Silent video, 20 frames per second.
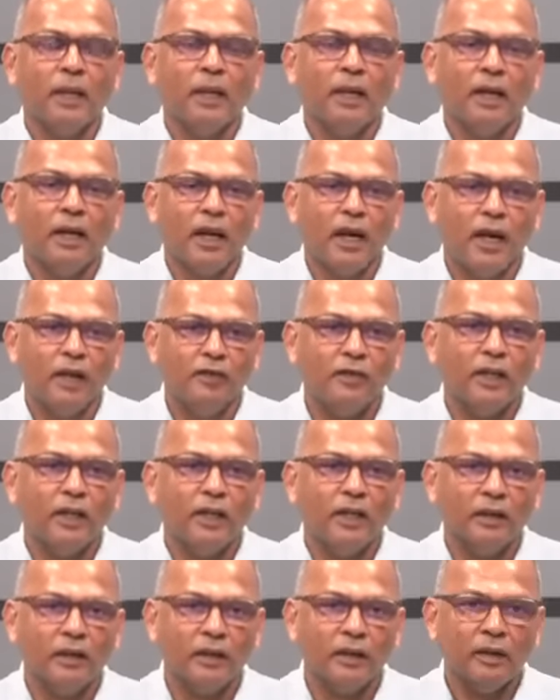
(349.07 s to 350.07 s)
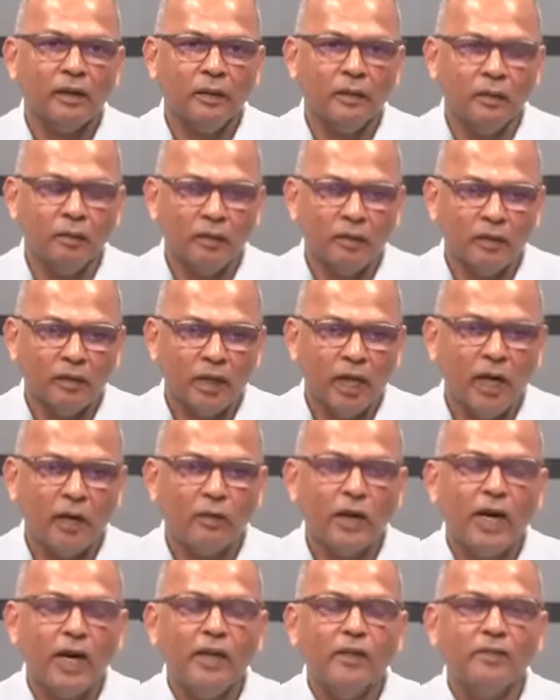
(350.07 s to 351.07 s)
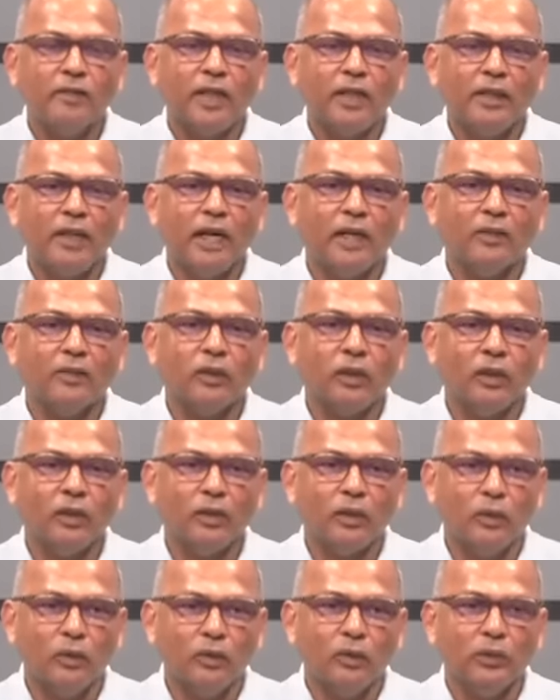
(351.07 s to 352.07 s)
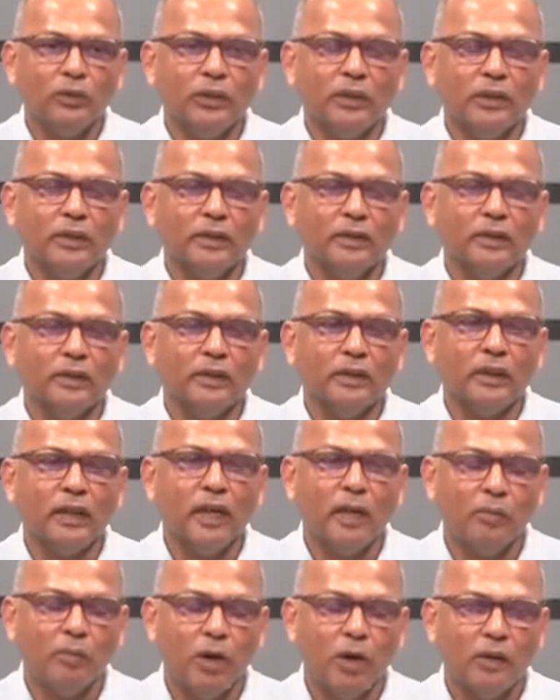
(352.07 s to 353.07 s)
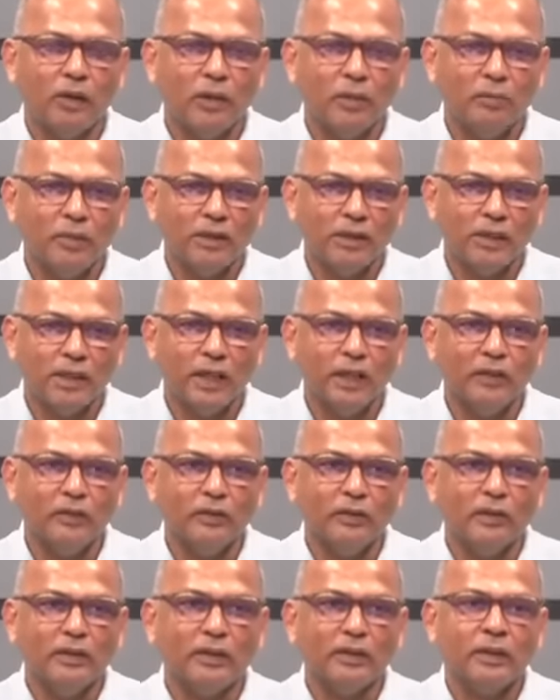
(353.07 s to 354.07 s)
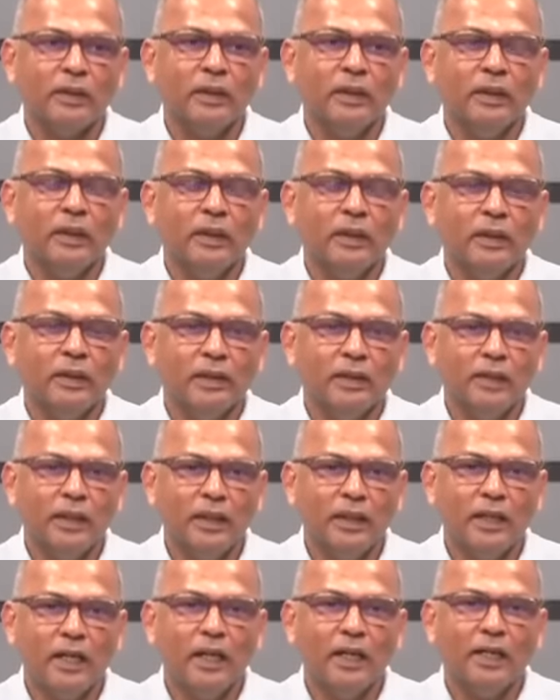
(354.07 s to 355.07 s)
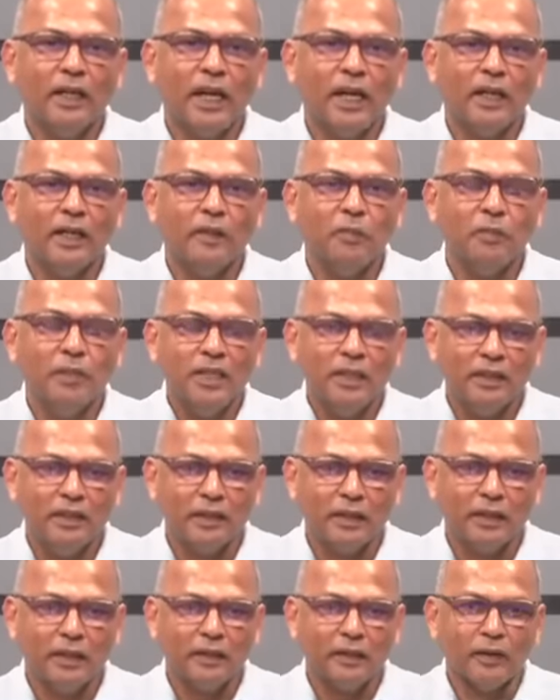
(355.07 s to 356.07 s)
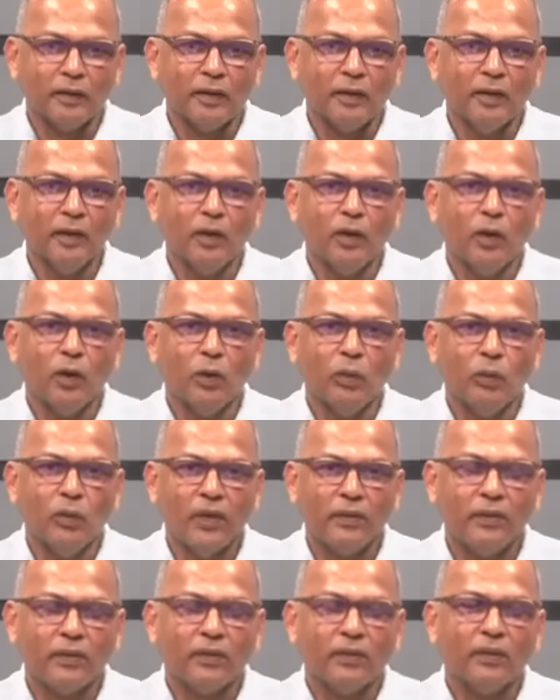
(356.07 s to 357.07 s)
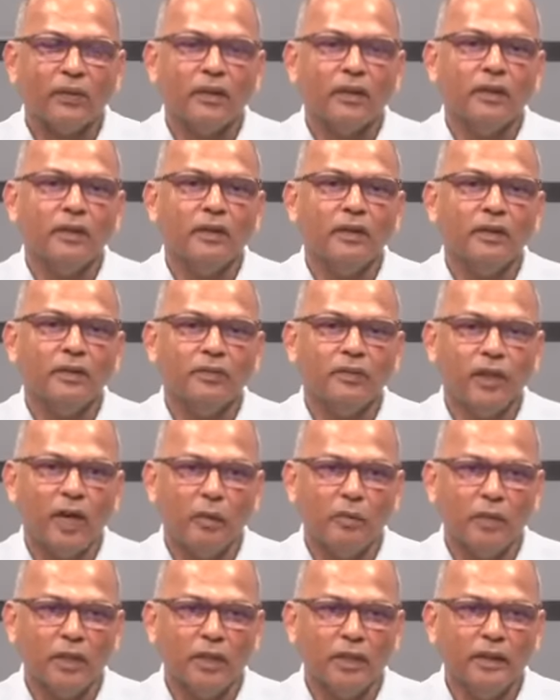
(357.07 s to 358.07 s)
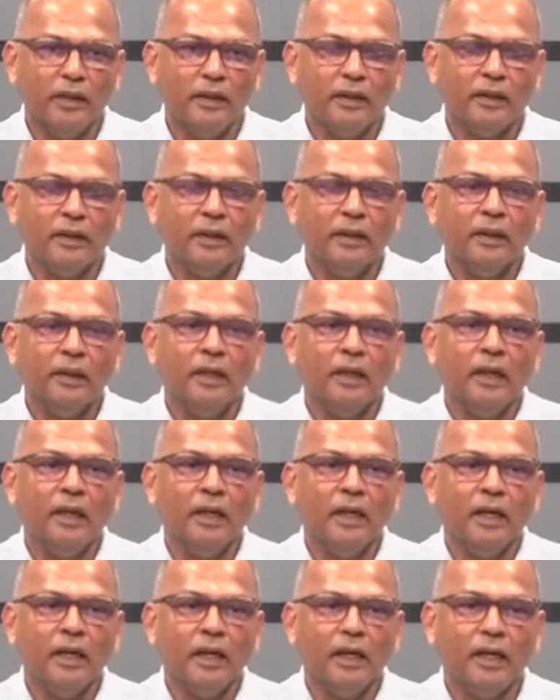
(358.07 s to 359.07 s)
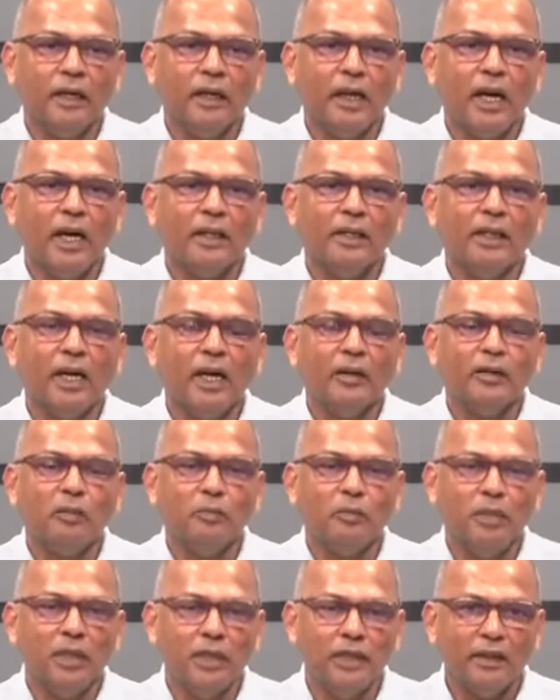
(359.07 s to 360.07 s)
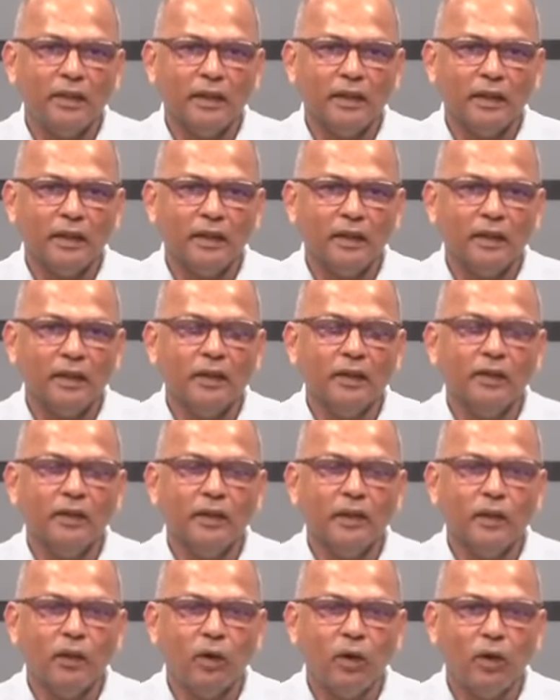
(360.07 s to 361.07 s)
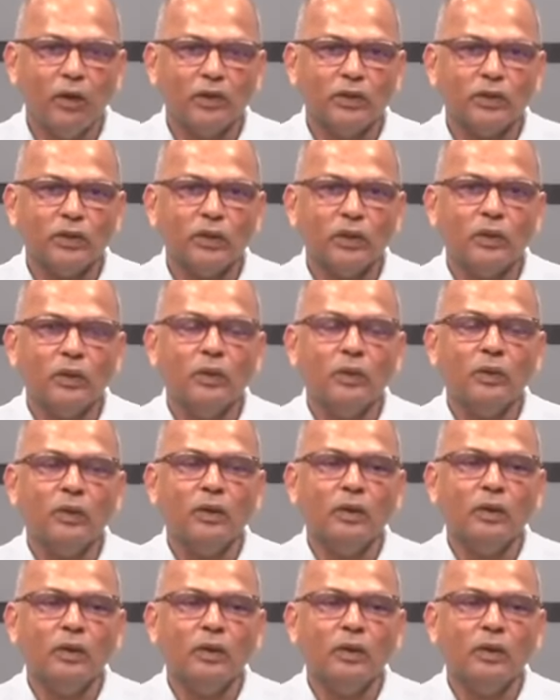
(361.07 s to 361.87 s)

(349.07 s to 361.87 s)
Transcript: Having arrived at that conclusion among themselves, they then had a meeting with the family, and at that meeting, they also